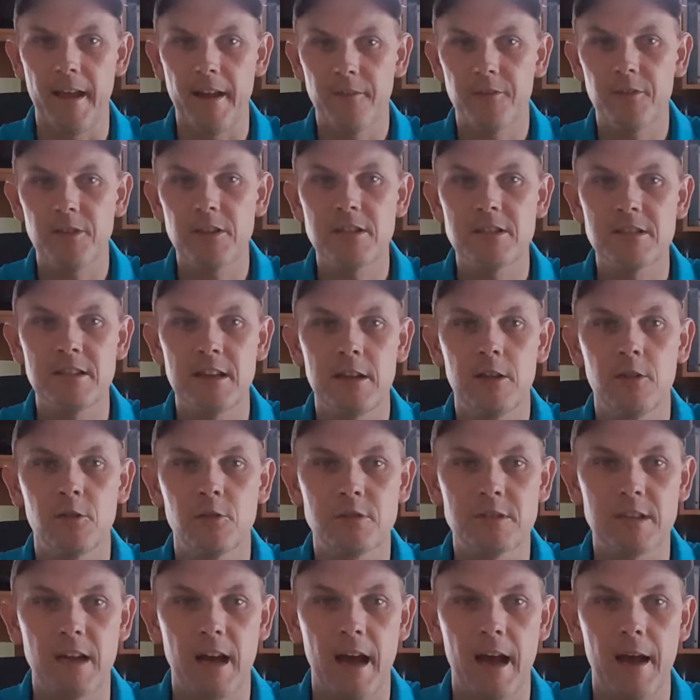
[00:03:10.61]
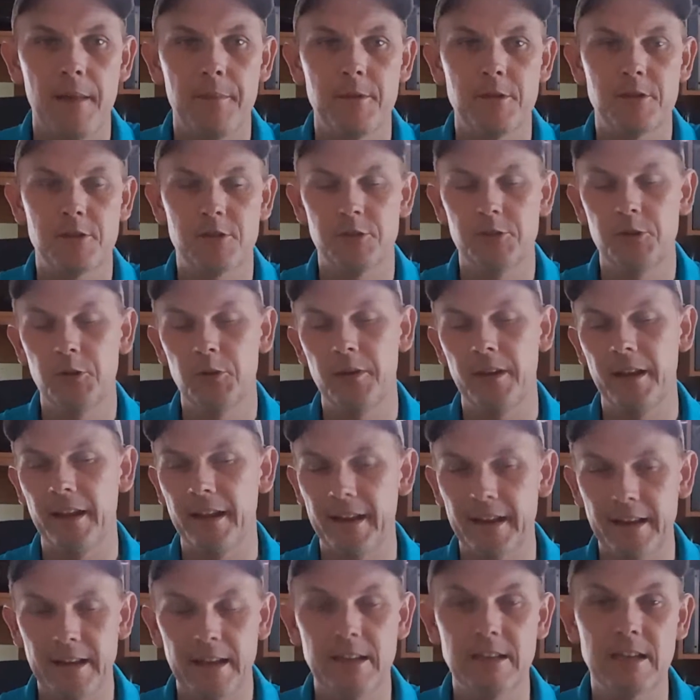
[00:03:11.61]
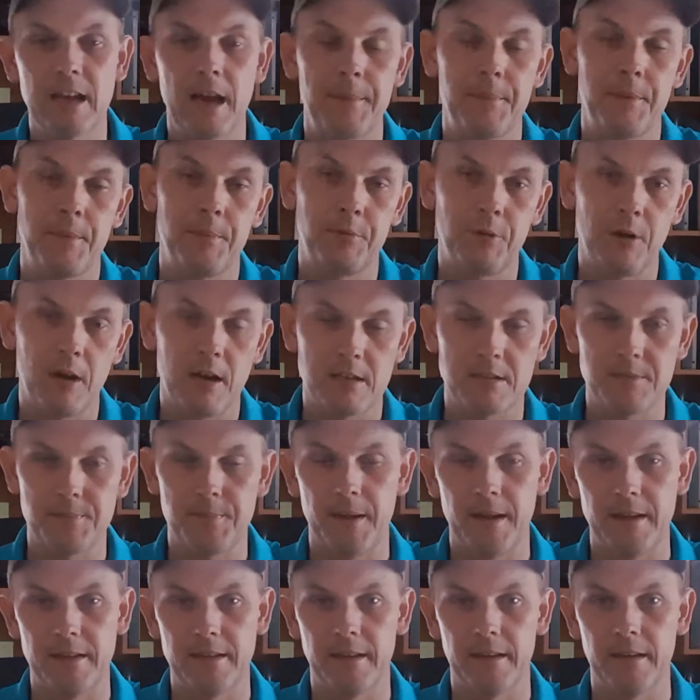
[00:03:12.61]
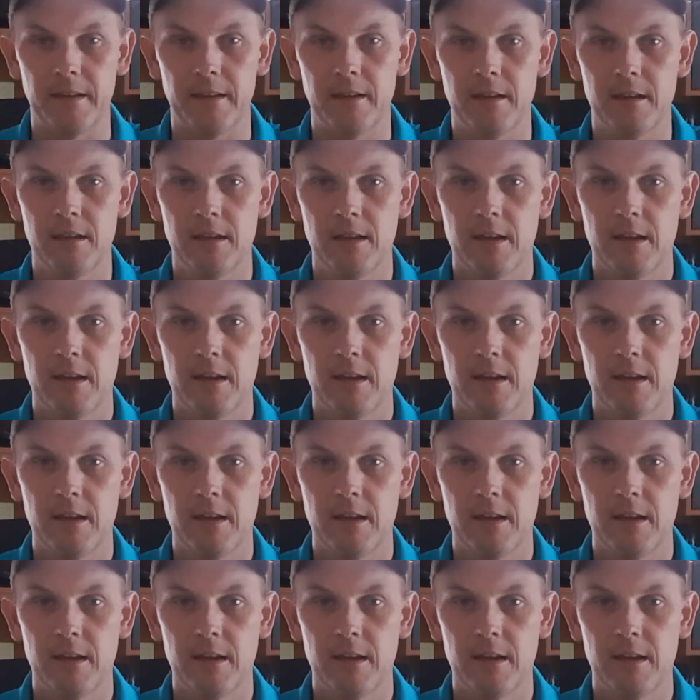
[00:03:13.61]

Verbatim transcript: every single time that you're doing any type of prospecting.